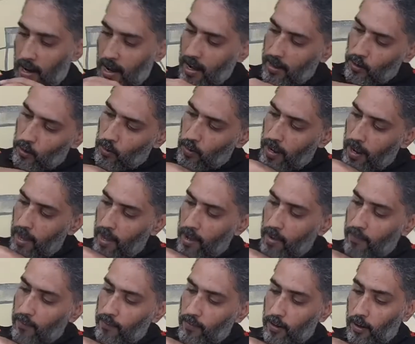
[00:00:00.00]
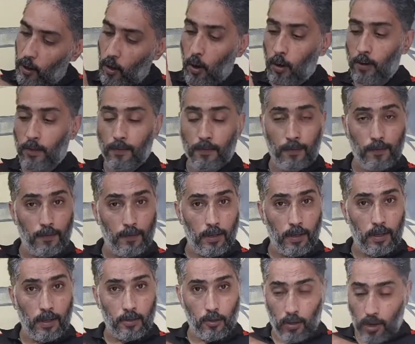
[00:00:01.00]
and you have a lot of
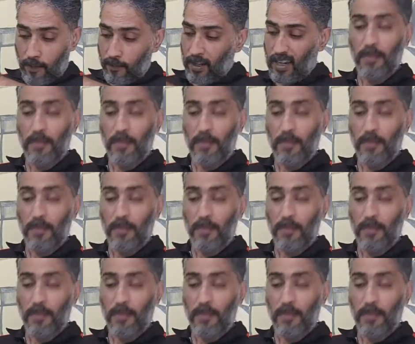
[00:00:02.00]
you have a